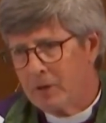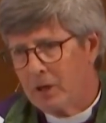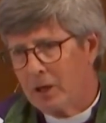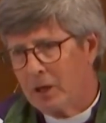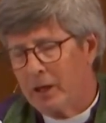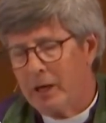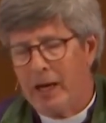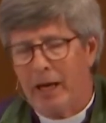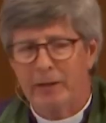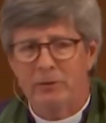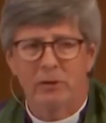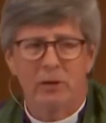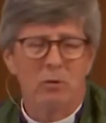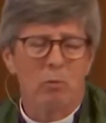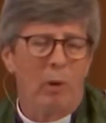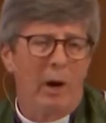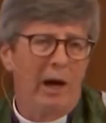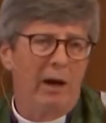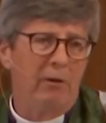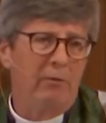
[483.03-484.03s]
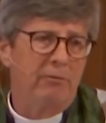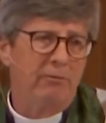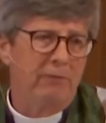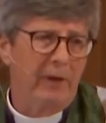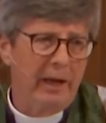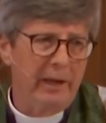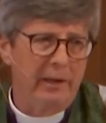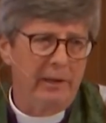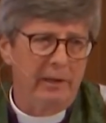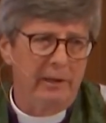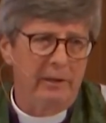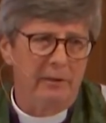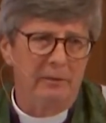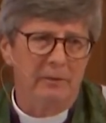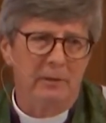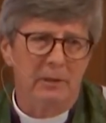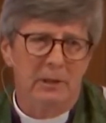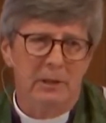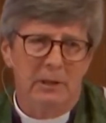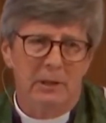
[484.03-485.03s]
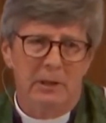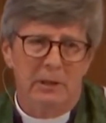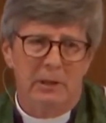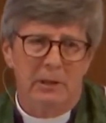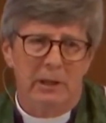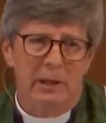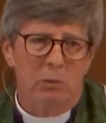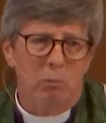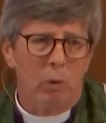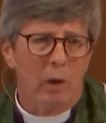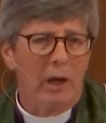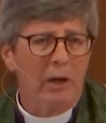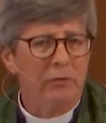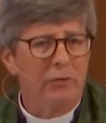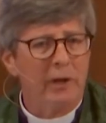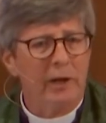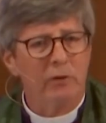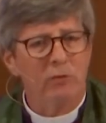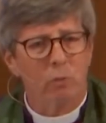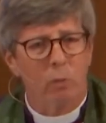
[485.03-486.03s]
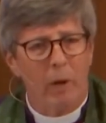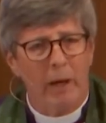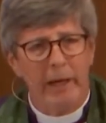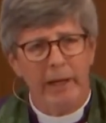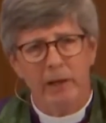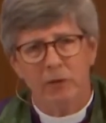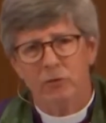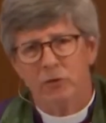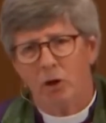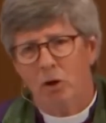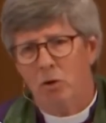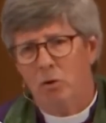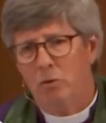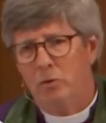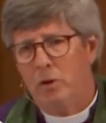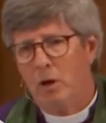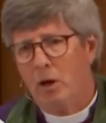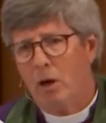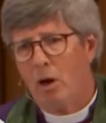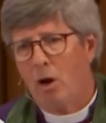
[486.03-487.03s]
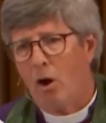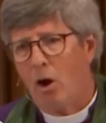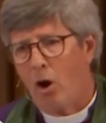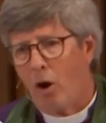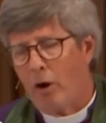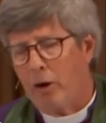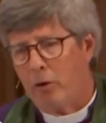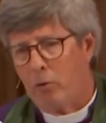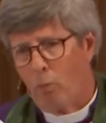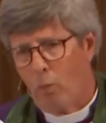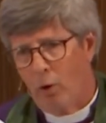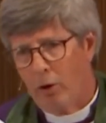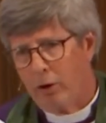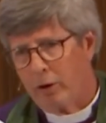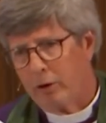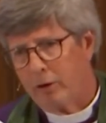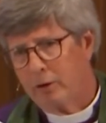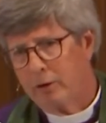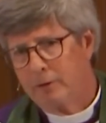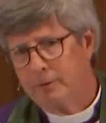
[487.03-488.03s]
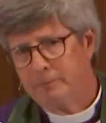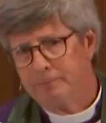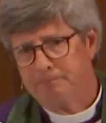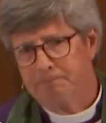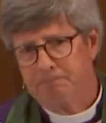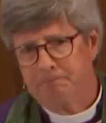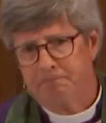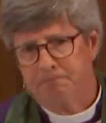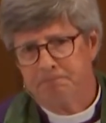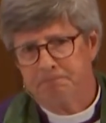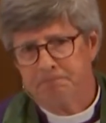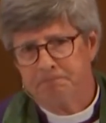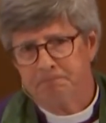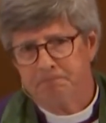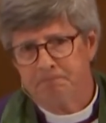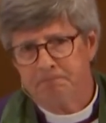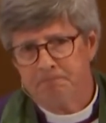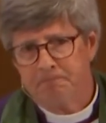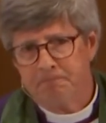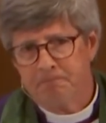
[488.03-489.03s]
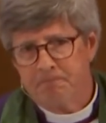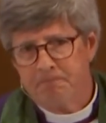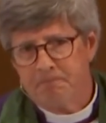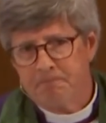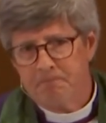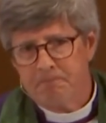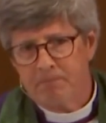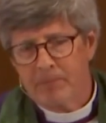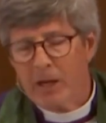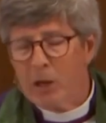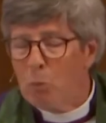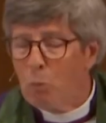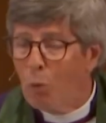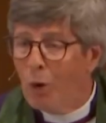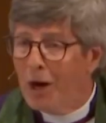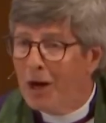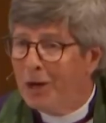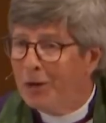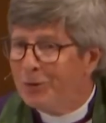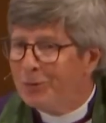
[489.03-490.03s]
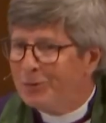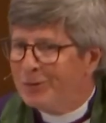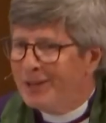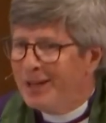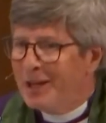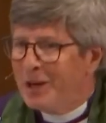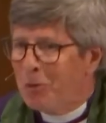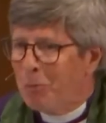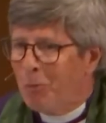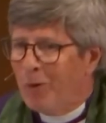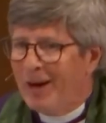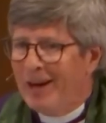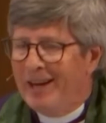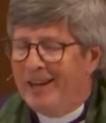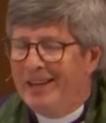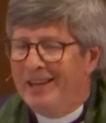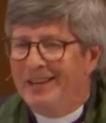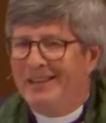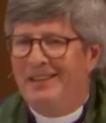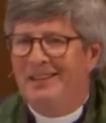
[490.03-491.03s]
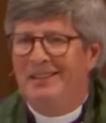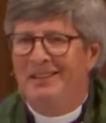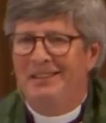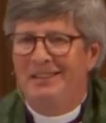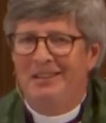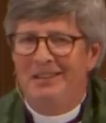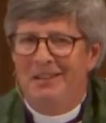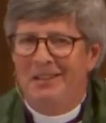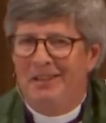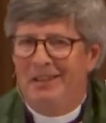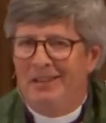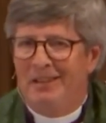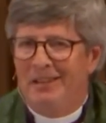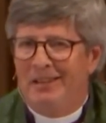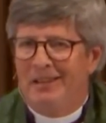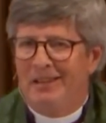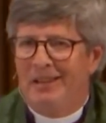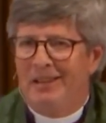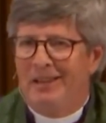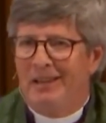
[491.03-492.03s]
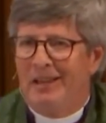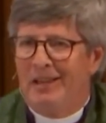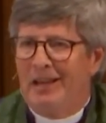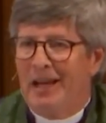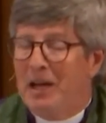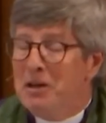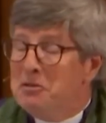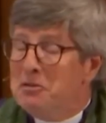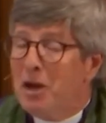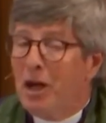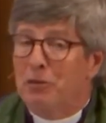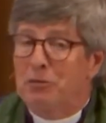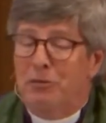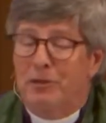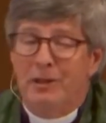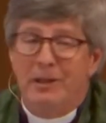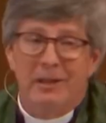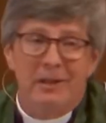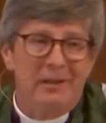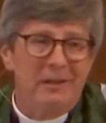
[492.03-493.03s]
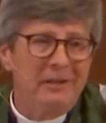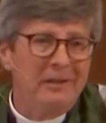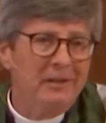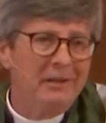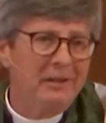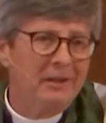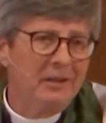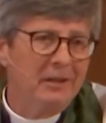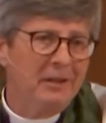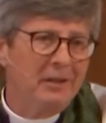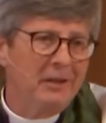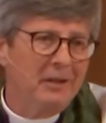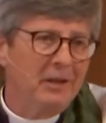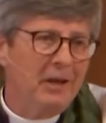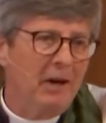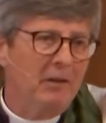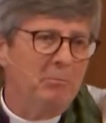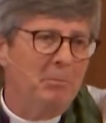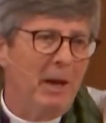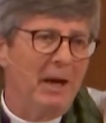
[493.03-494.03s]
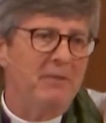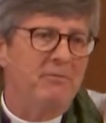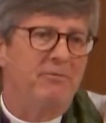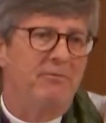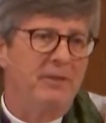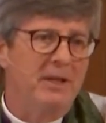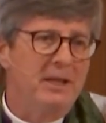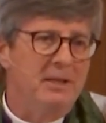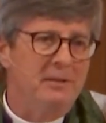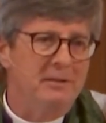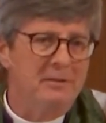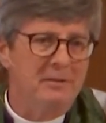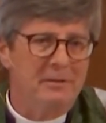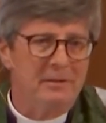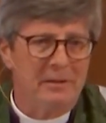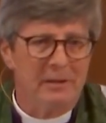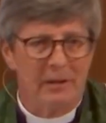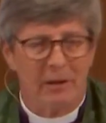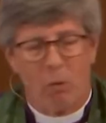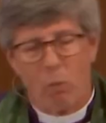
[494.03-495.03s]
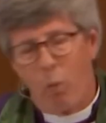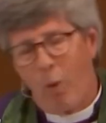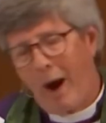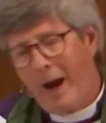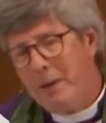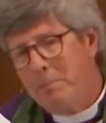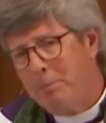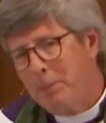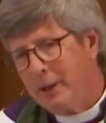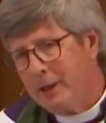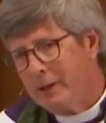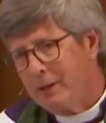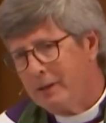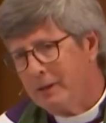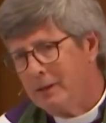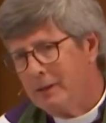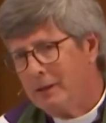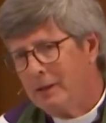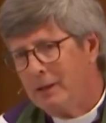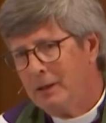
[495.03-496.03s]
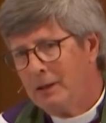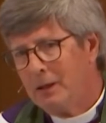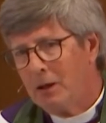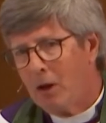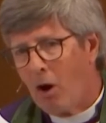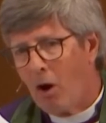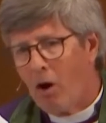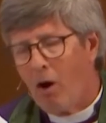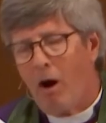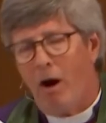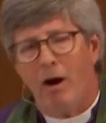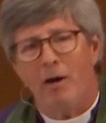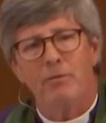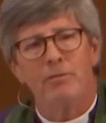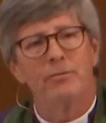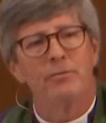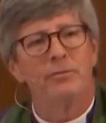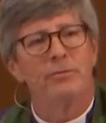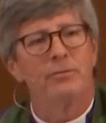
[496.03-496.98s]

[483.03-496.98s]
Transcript: Connected while fighting. It was, in its way, its own heart work. It was, in a way, a dusting of my feet, a wiping off.